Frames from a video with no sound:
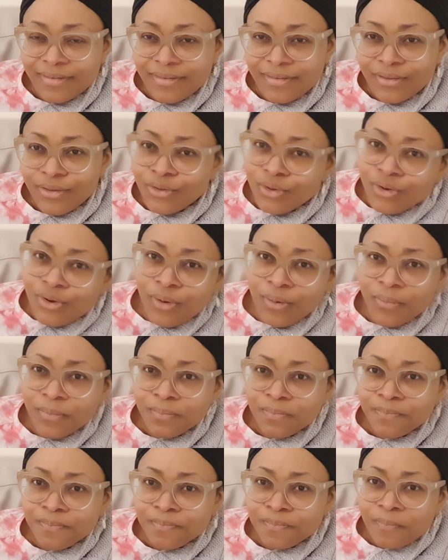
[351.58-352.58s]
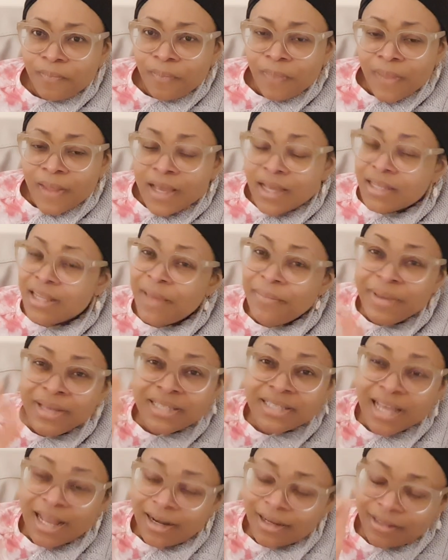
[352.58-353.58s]
You know? Let
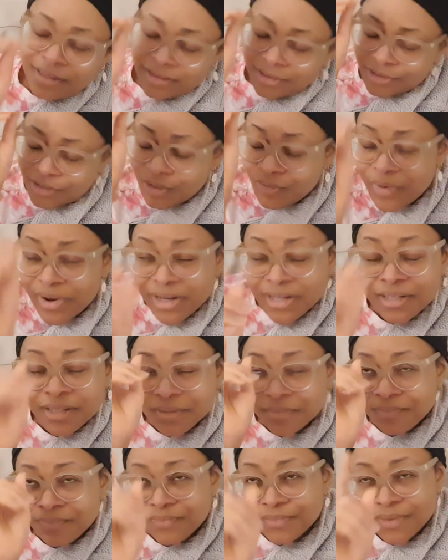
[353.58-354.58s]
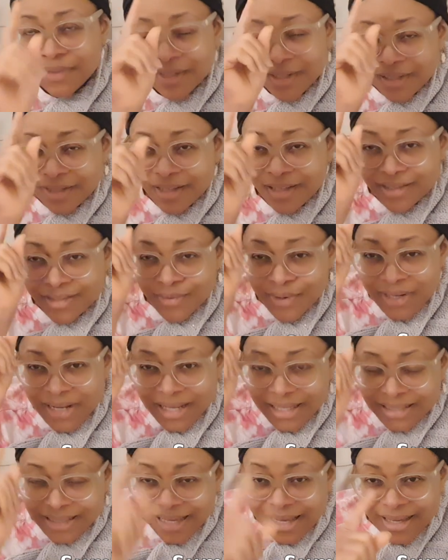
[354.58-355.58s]
me tell, you see what, this is what
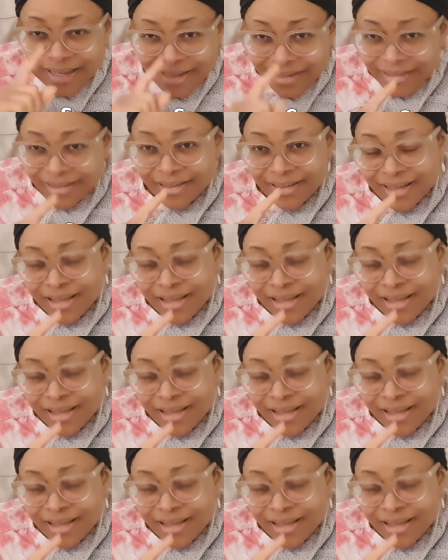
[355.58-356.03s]
they say,